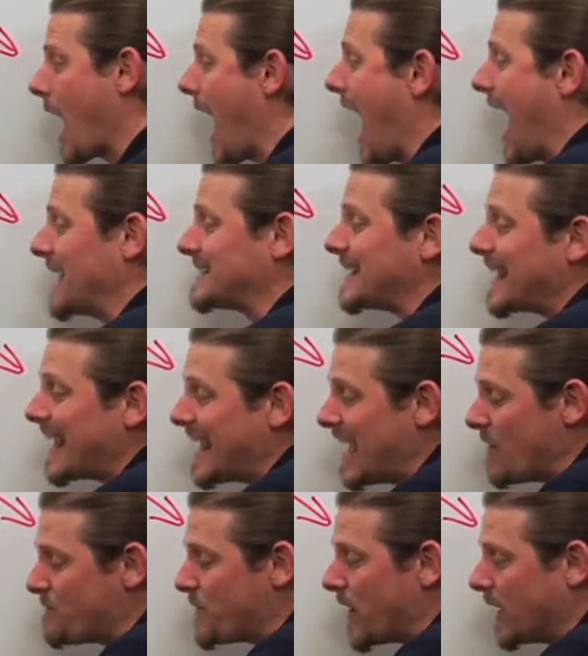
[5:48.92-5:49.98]
as
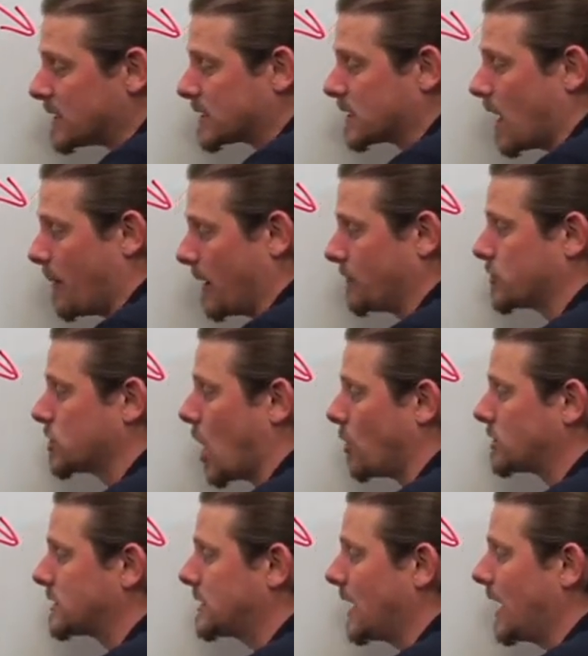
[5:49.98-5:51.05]
if it's coming. So,
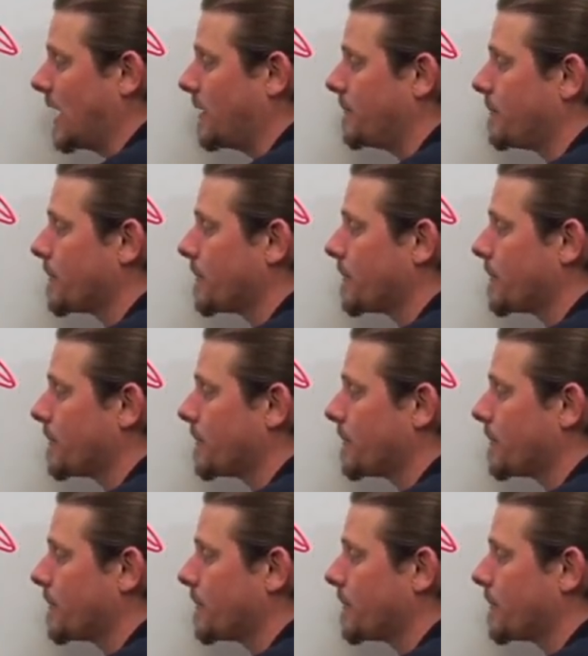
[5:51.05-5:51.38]
see,